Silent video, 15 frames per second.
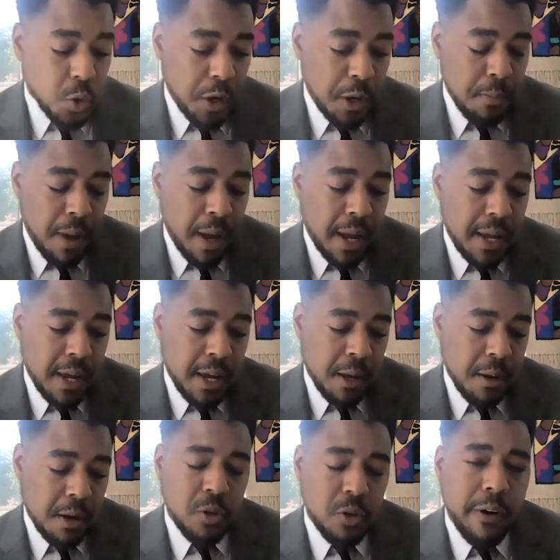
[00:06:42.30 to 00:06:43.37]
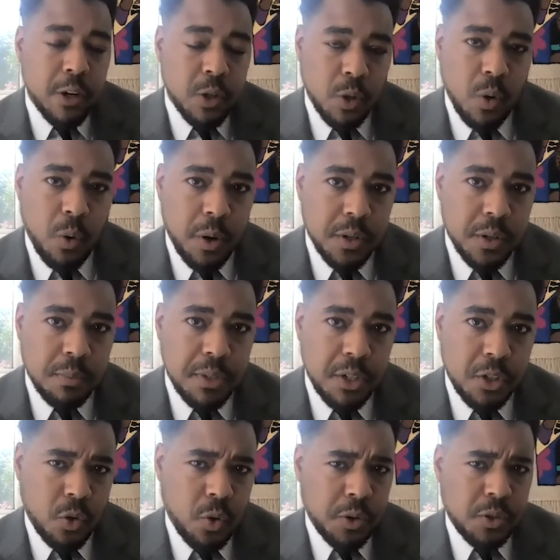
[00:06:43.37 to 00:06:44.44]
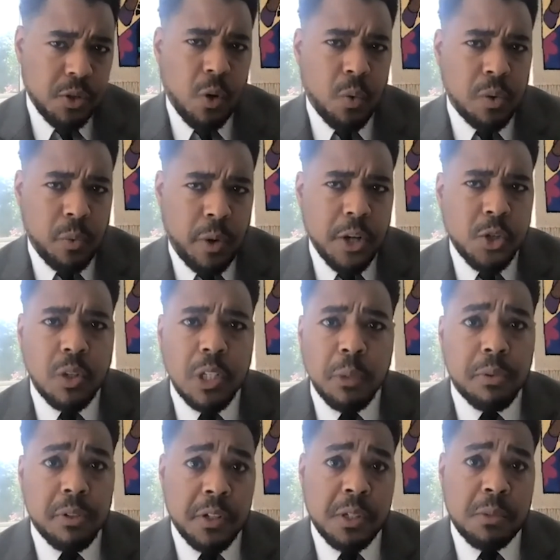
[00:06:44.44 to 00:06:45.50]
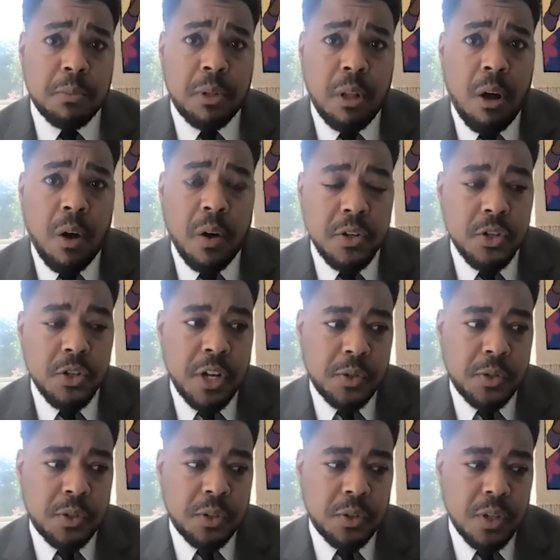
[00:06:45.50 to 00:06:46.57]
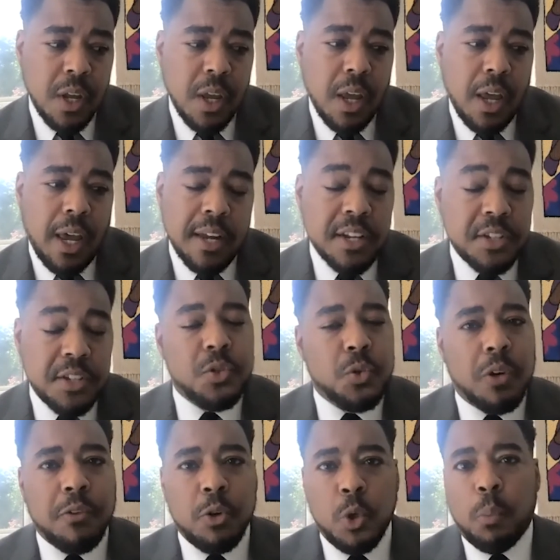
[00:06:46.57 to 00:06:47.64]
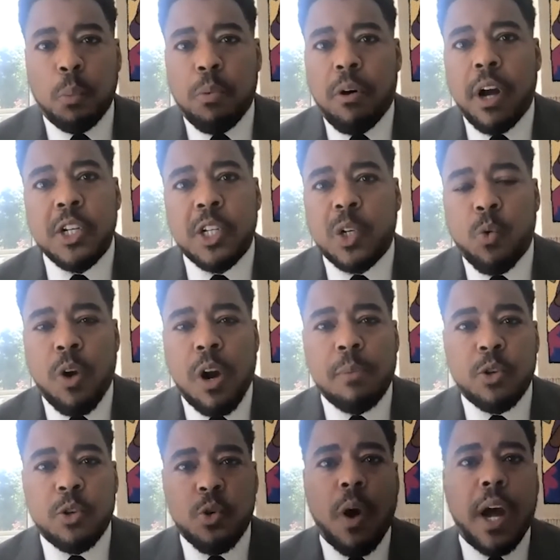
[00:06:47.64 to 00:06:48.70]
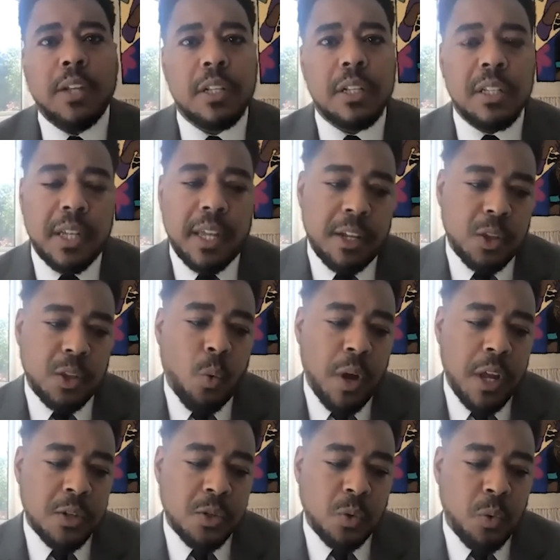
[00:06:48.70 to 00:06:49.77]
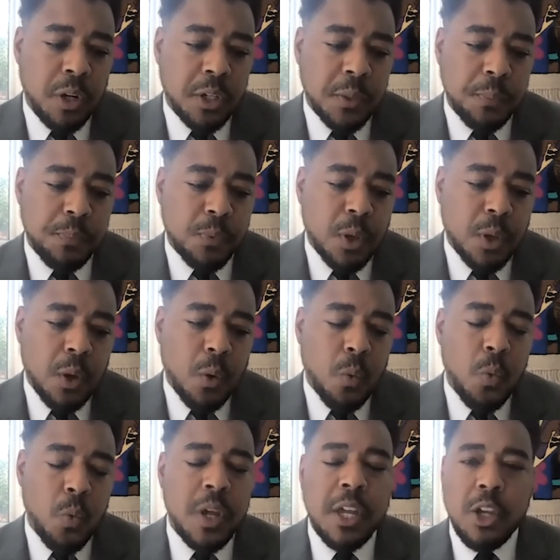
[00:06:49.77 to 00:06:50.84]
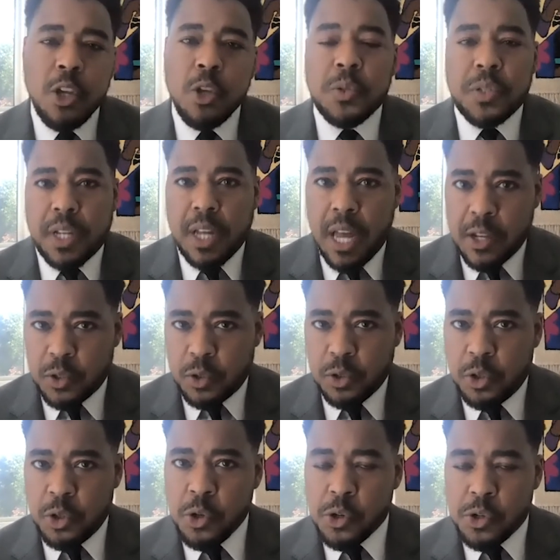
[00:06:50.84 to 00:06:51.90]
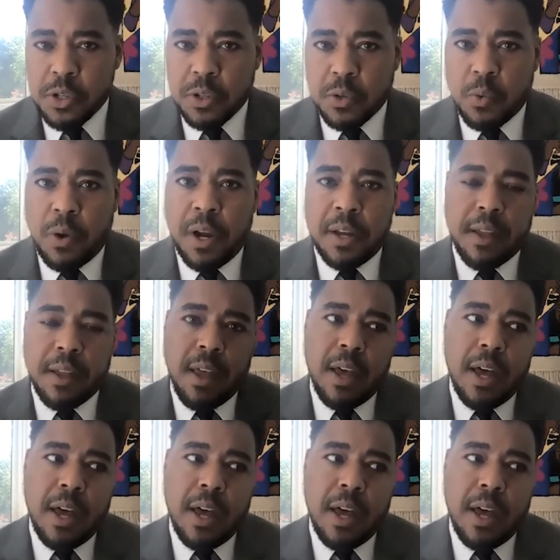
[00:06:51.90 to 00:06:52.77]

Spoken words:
So in my undergraduate course, I'm teaching a course called Racial Liberalism, Law, and Justice. And this is sort of a new project where I'm trying to look at the ways in which we use the Constitution, right,